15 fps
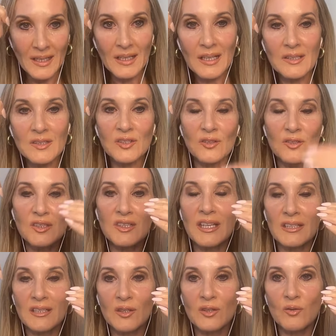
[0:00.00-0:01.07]

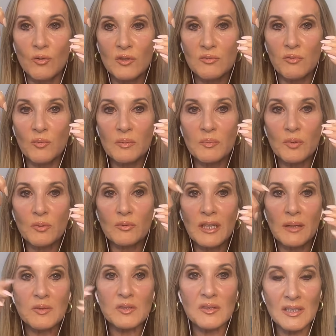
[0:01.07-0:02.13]
associated thoughts will be pulled
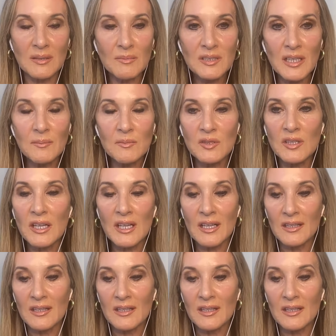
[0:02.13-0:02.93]
up so sometimes yeah.